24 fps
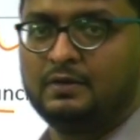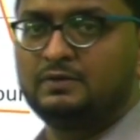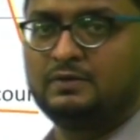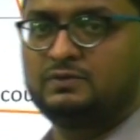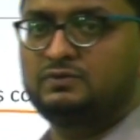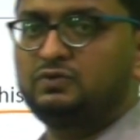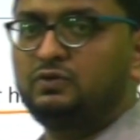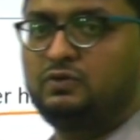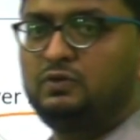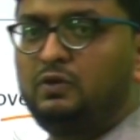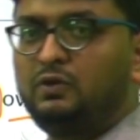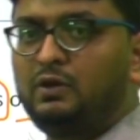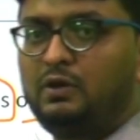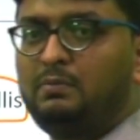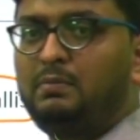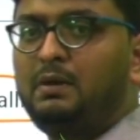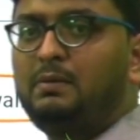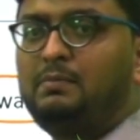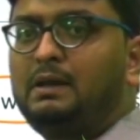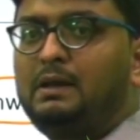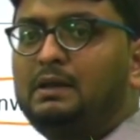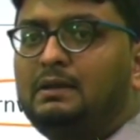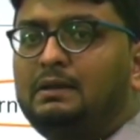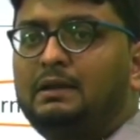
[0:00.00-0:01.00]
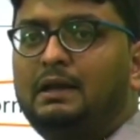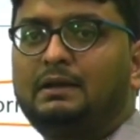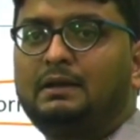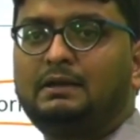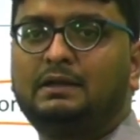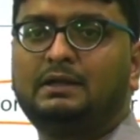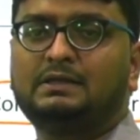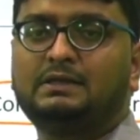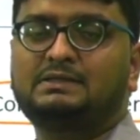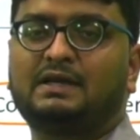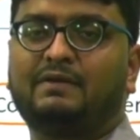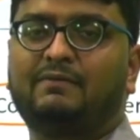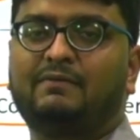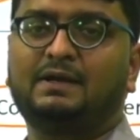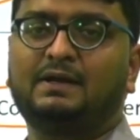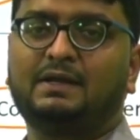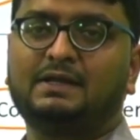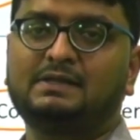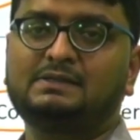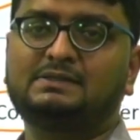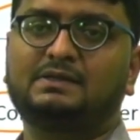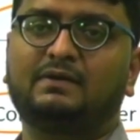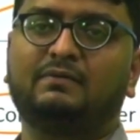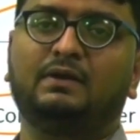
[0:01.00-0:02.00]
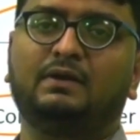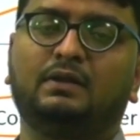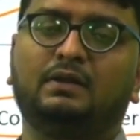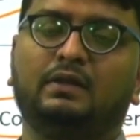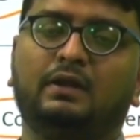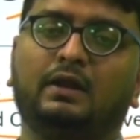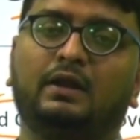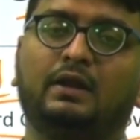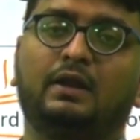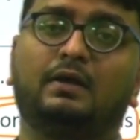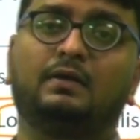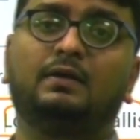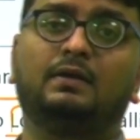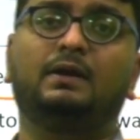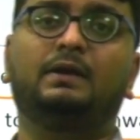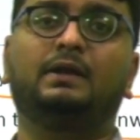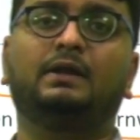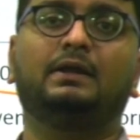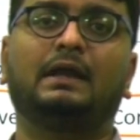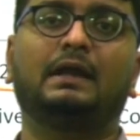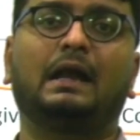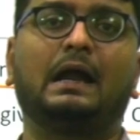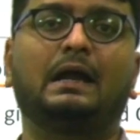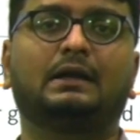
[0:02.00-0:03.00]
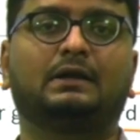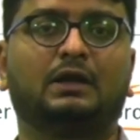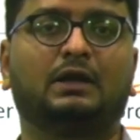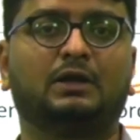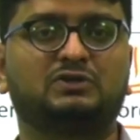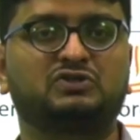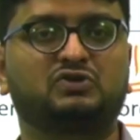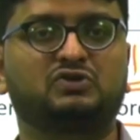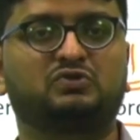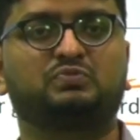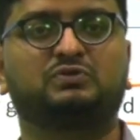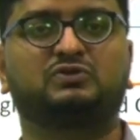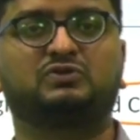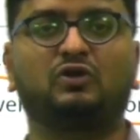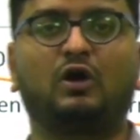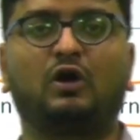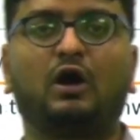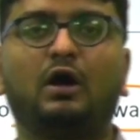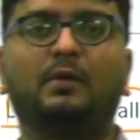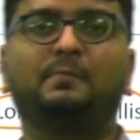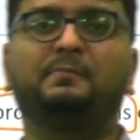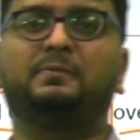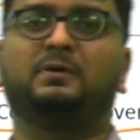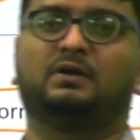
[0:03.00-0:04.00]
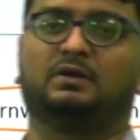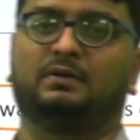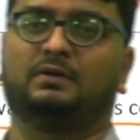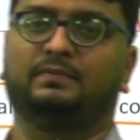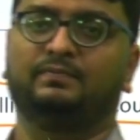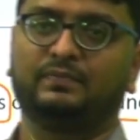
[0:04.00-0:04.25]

So you remember that the 1773 Regulating Act, it stopped,